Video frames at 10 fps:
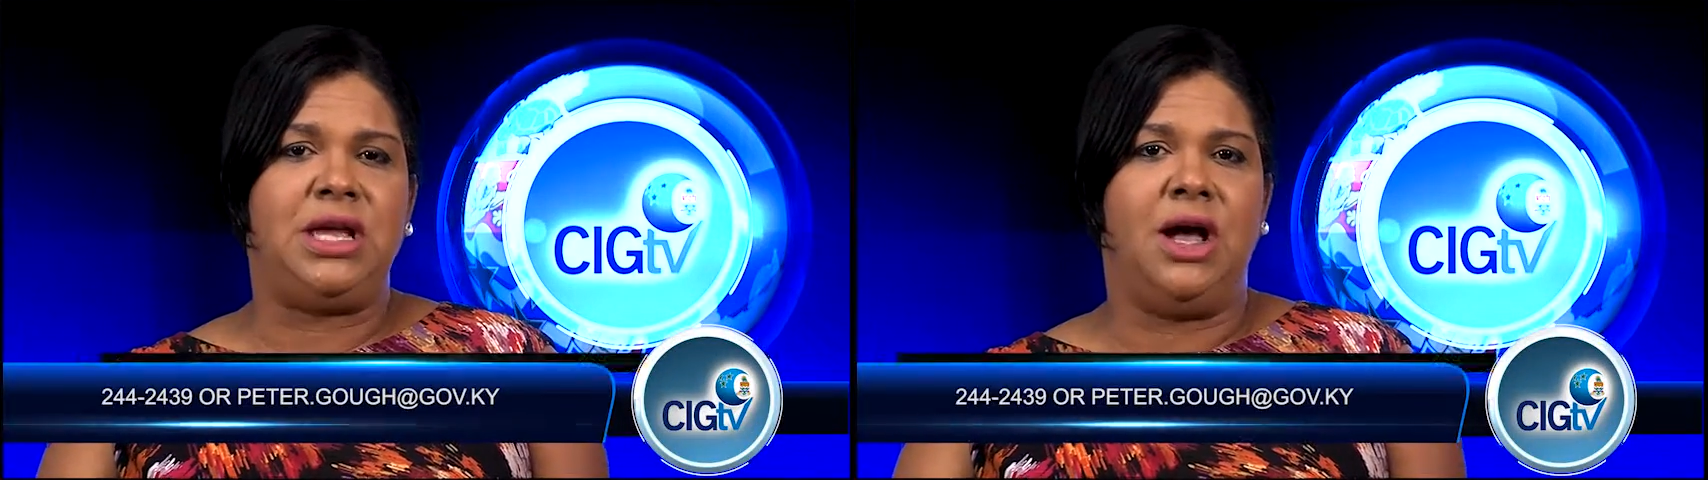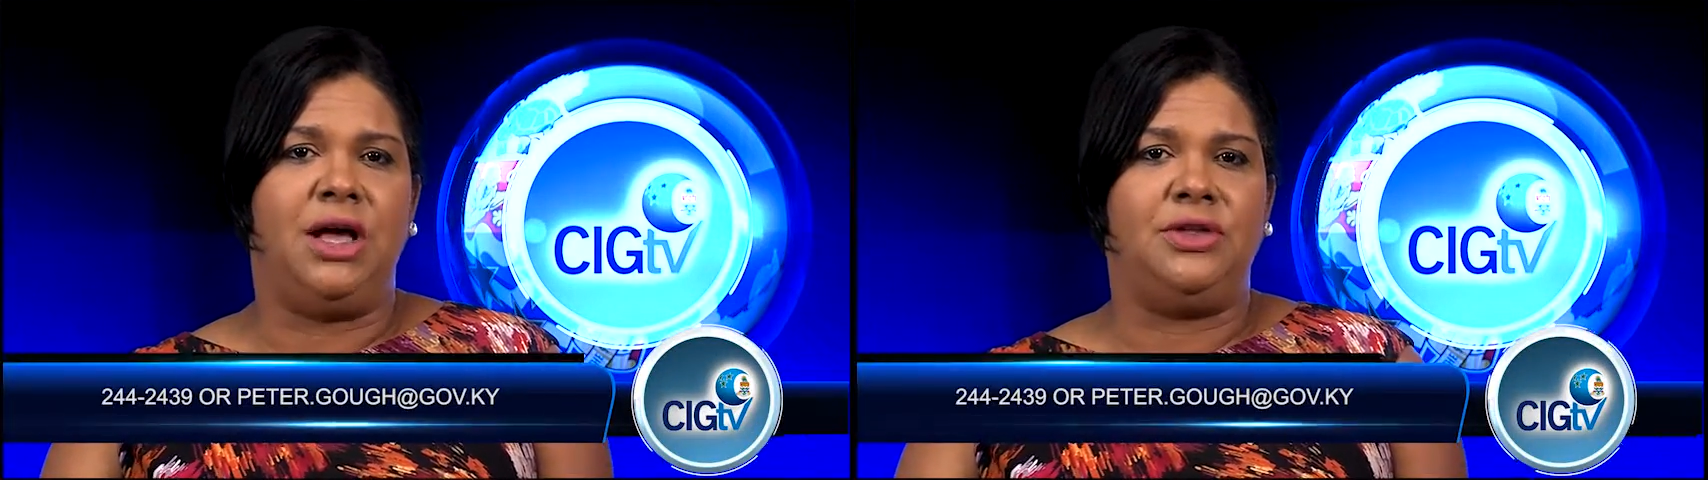
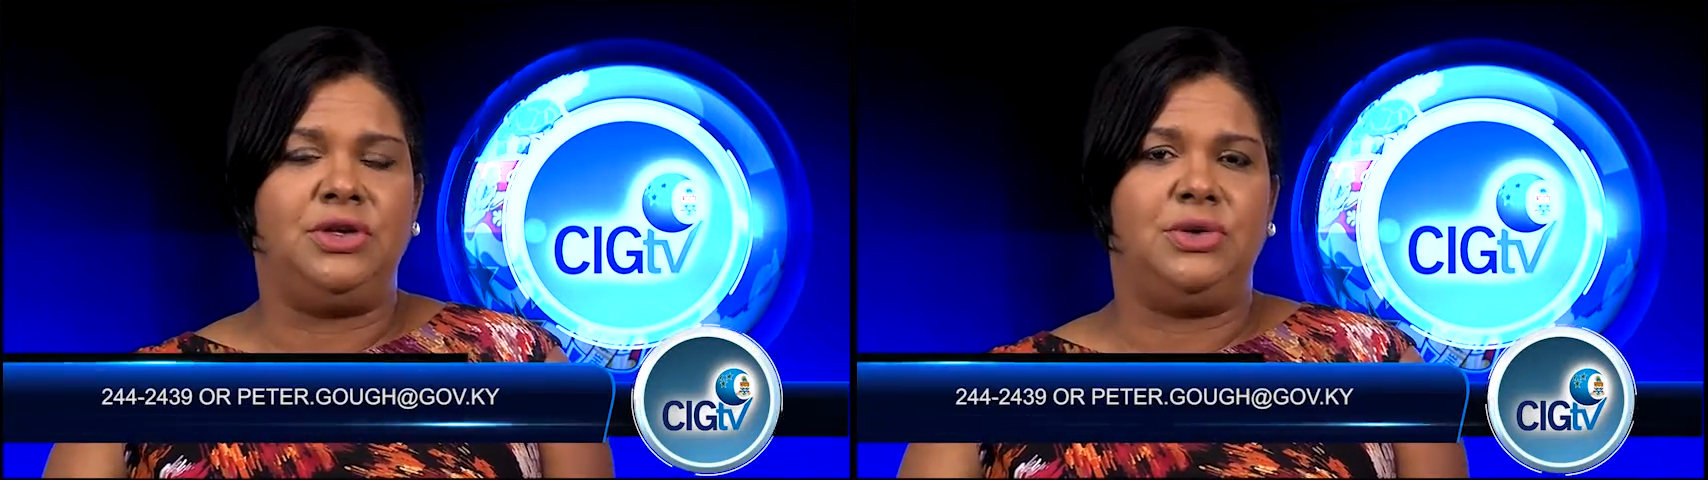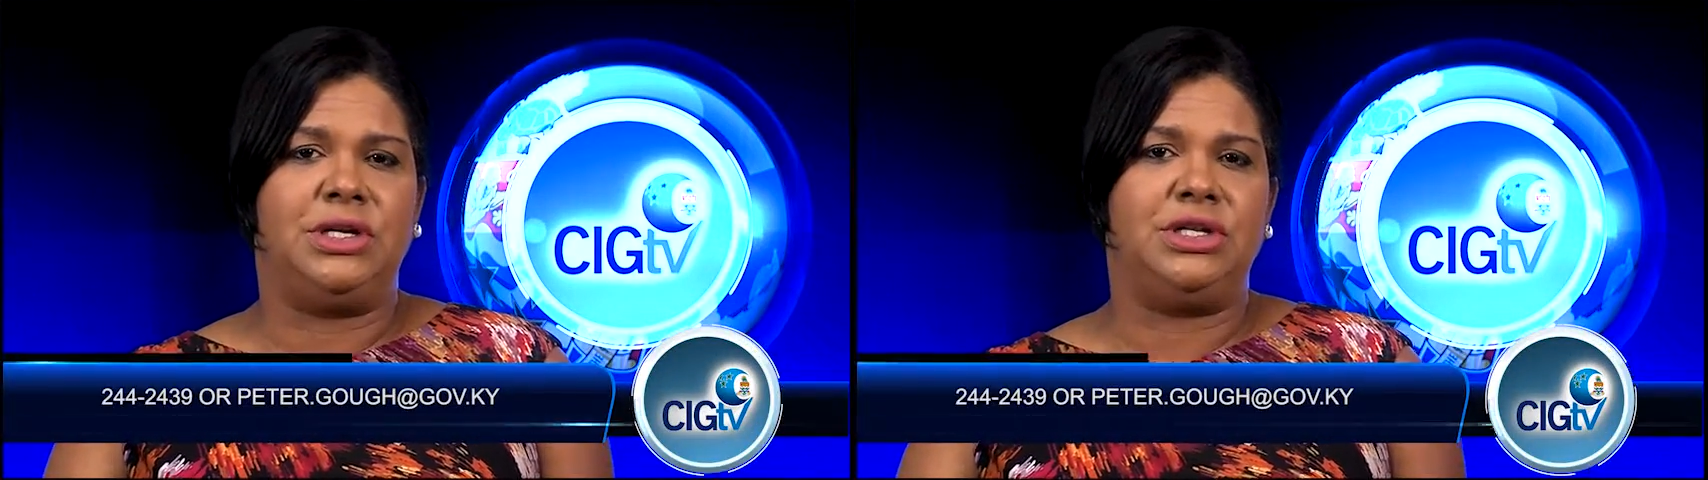on the
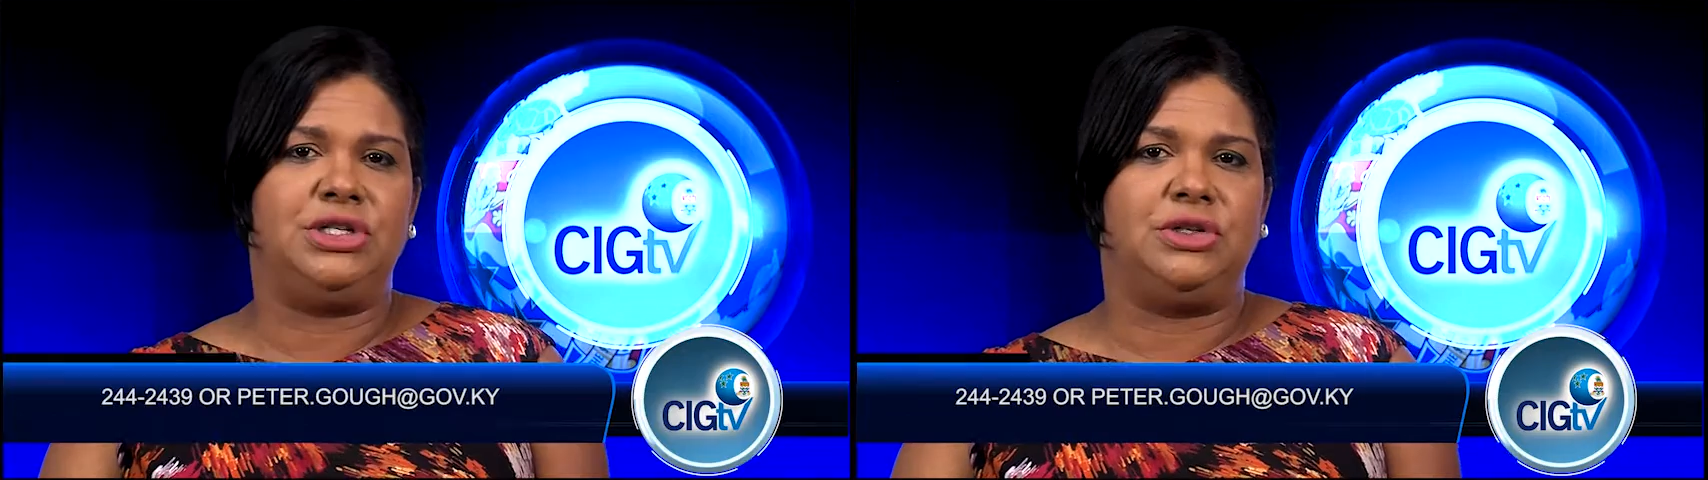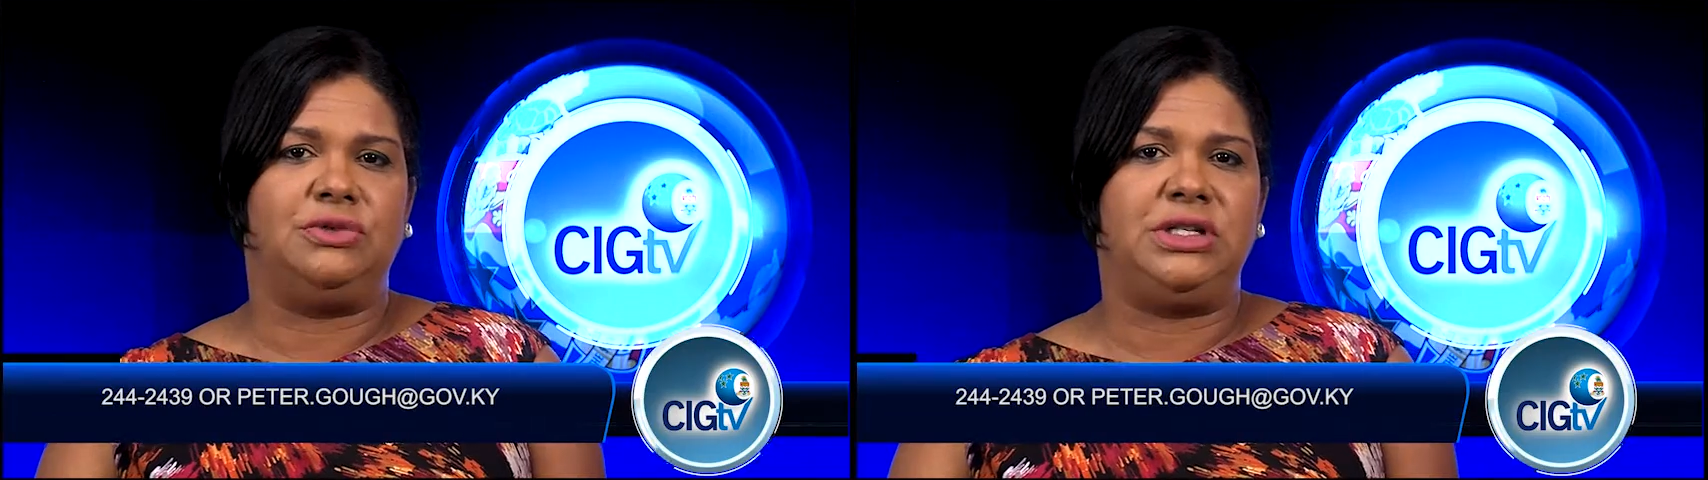new
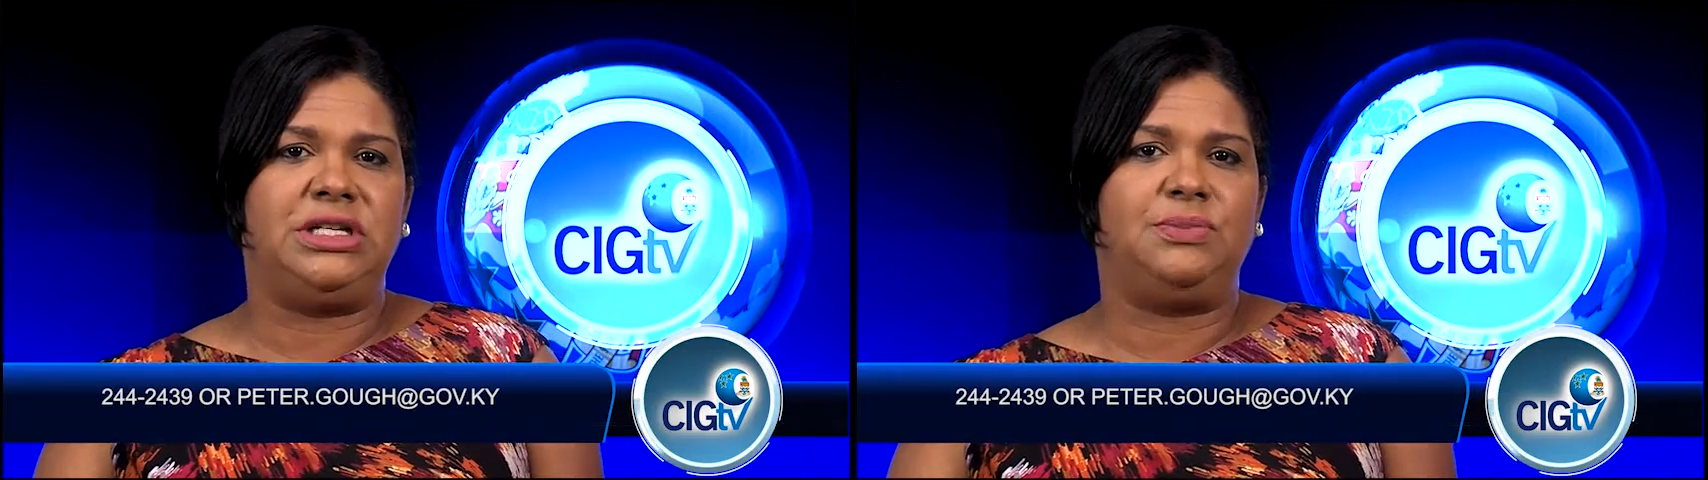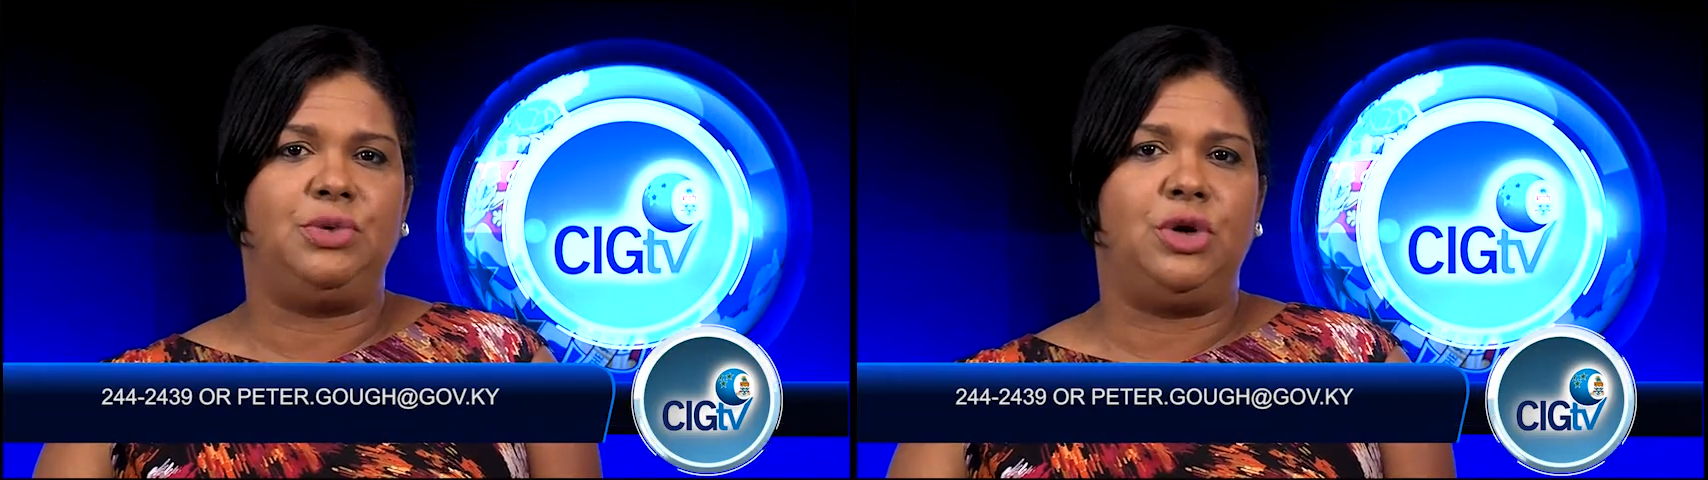Conditional
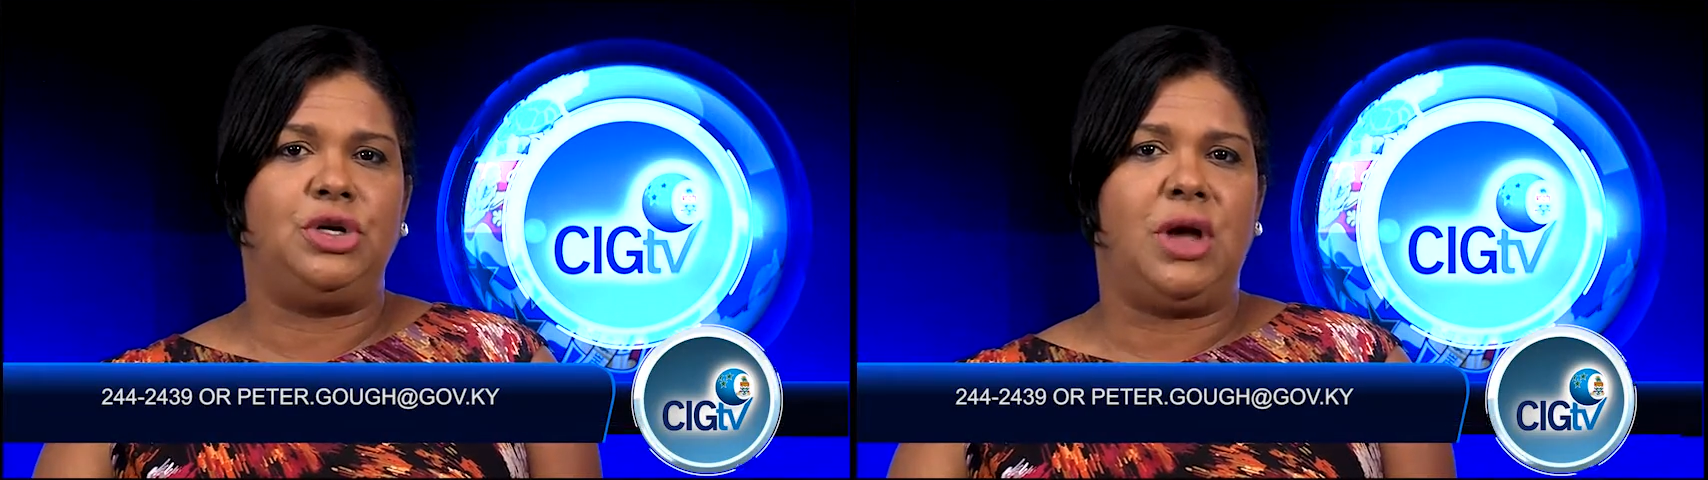Release Board,